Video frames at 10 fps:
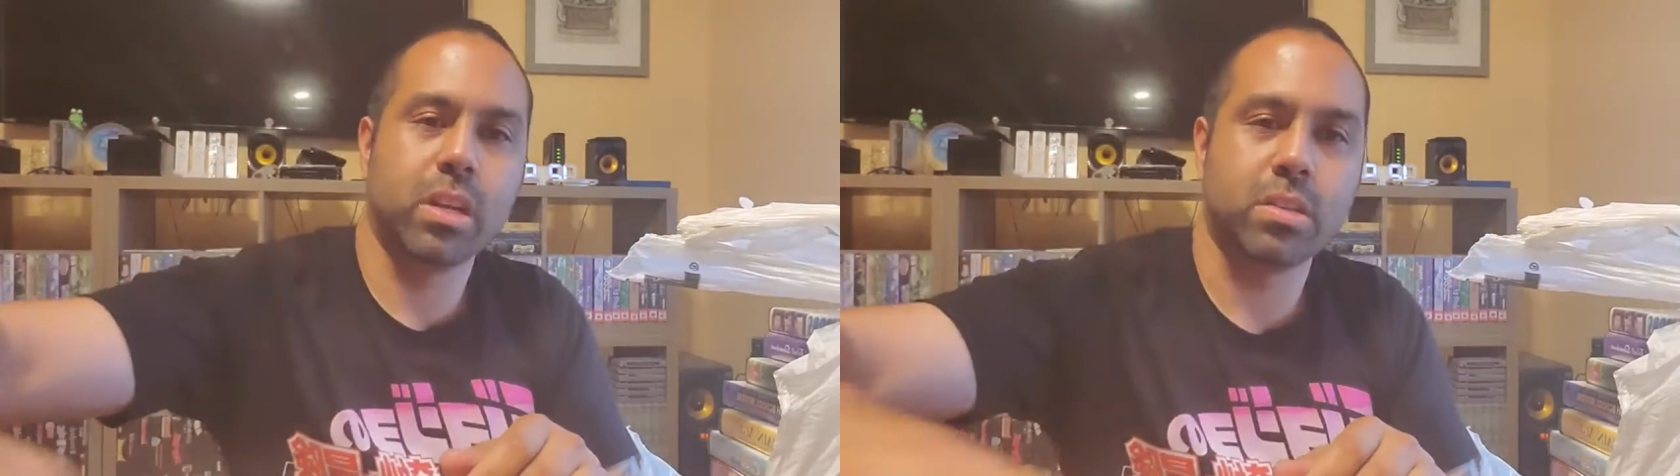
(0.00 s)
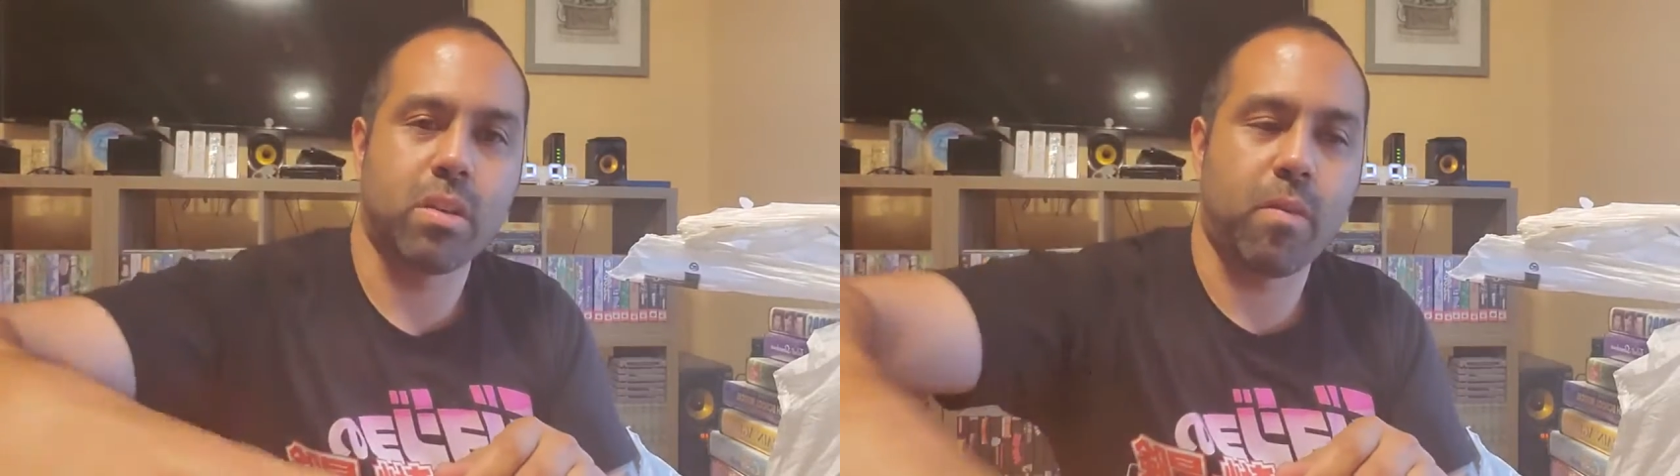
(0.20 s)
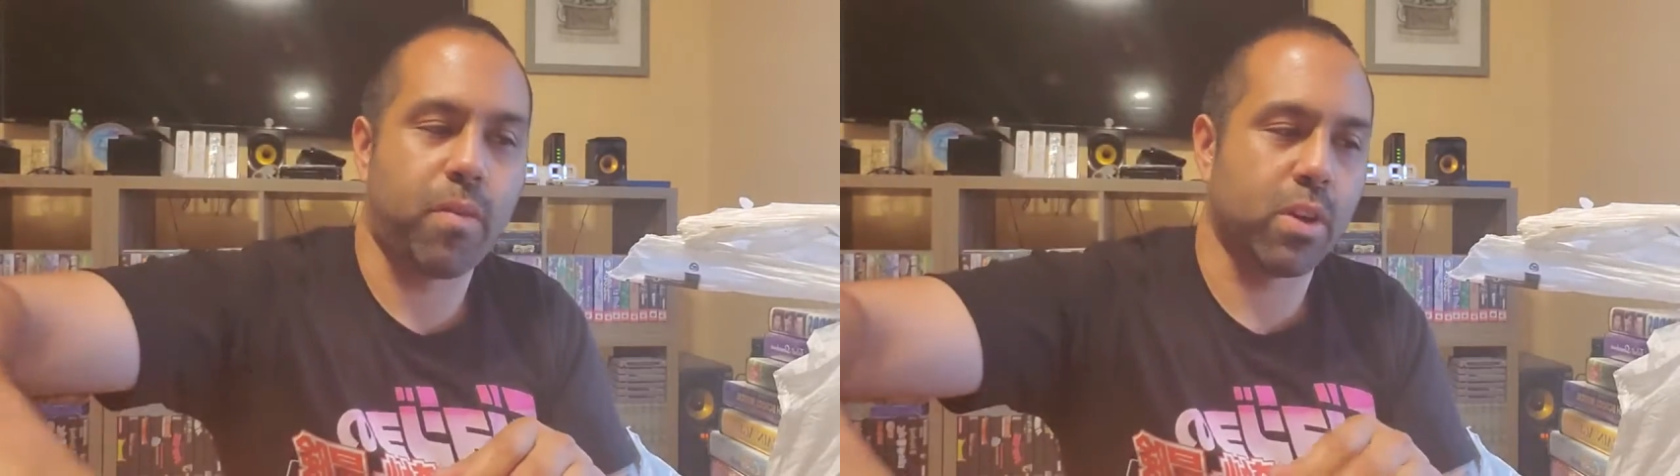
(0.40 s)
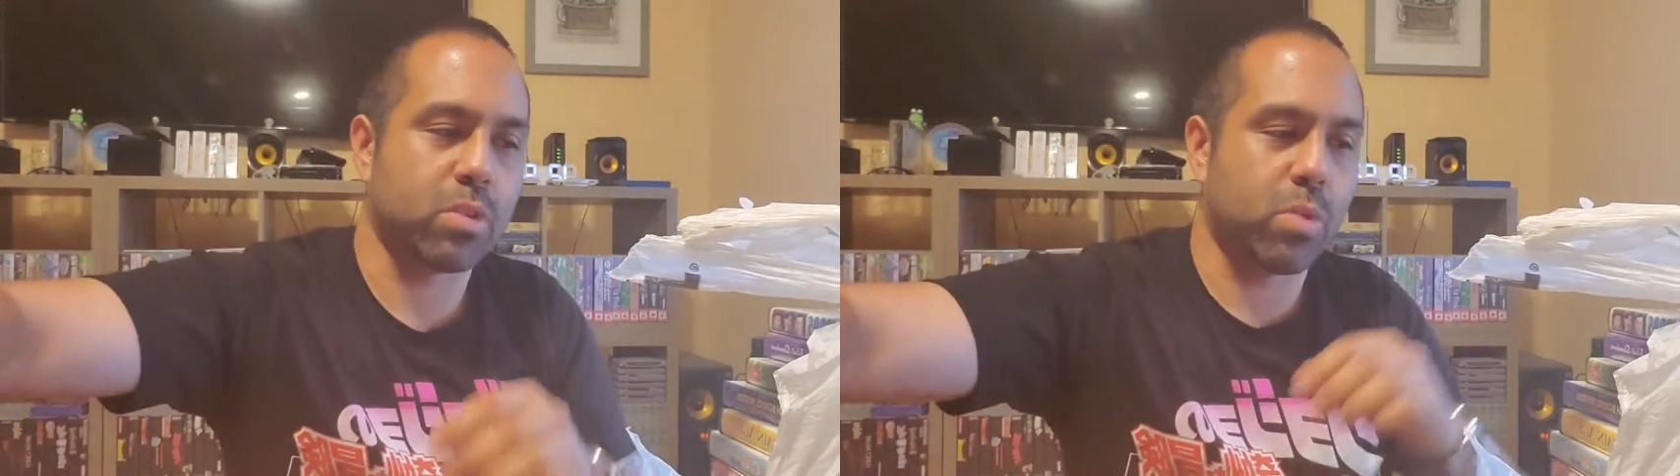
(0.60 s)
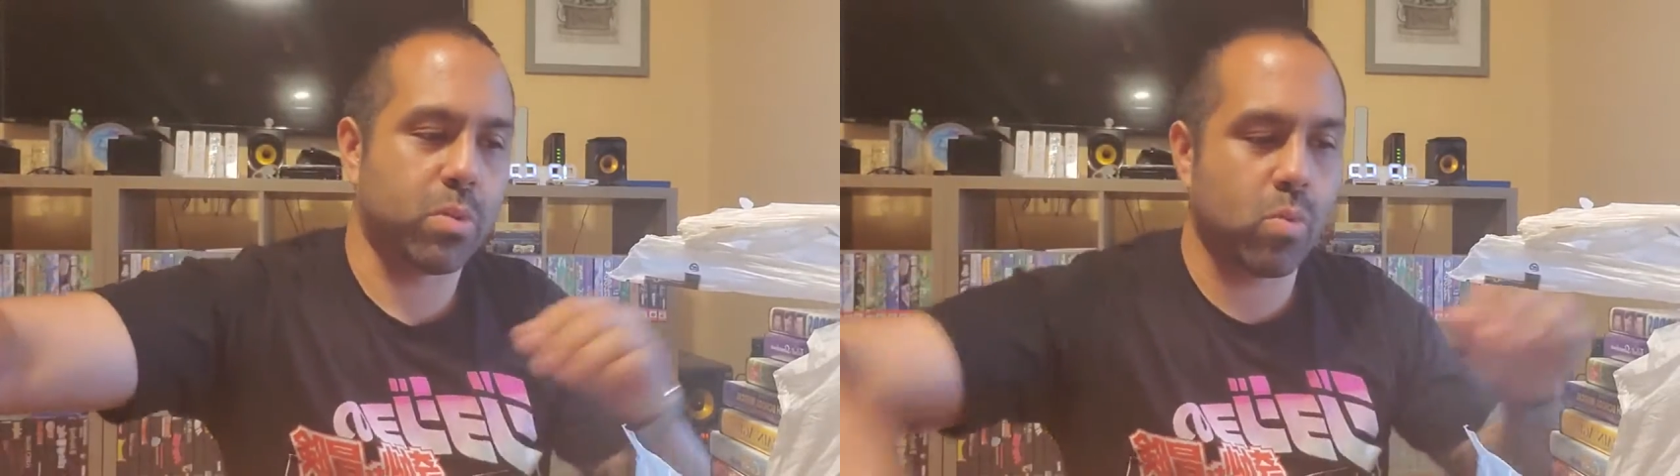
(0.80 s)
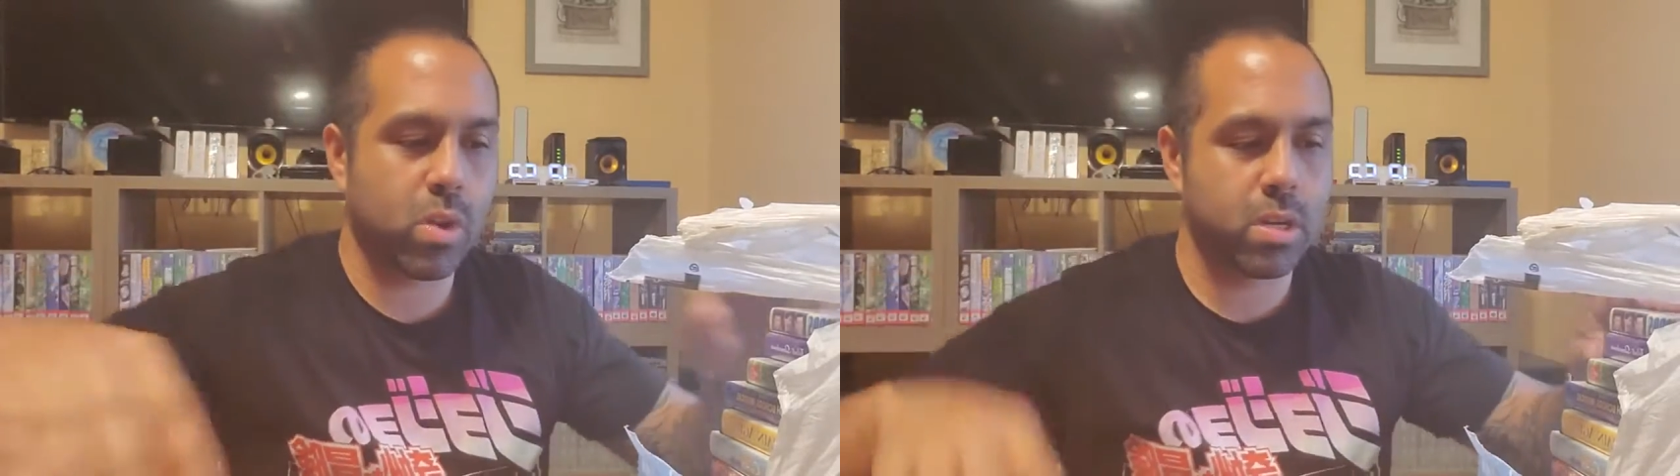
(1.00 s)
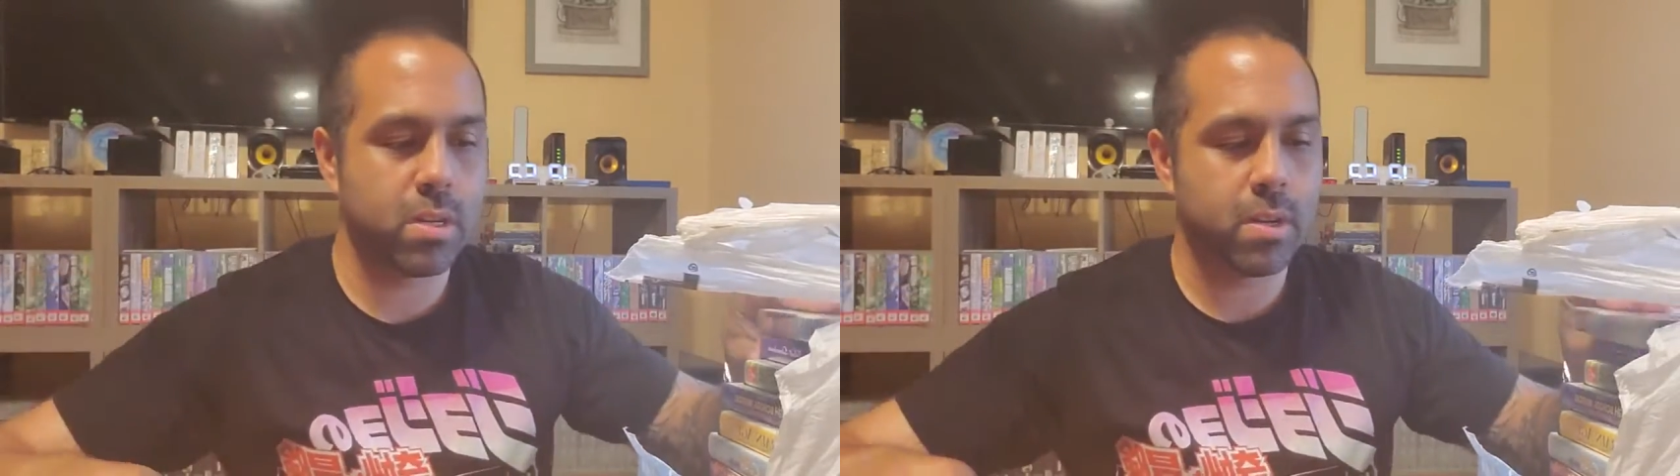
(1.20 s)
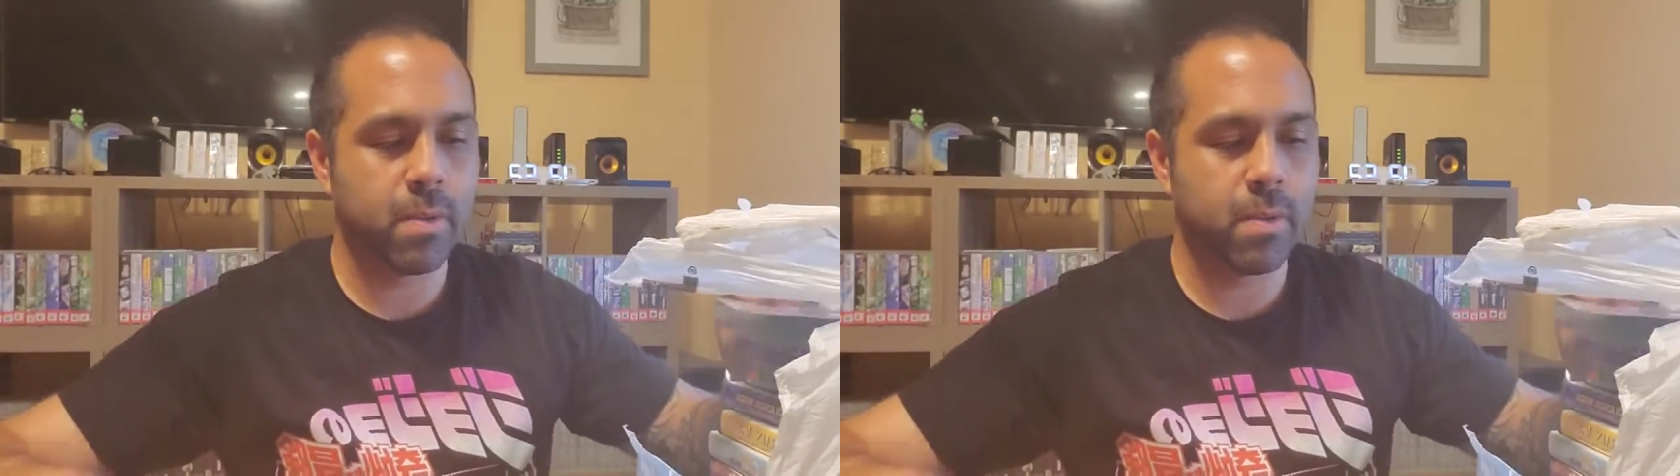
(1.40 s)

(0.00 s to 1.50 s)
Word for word: So first one, one.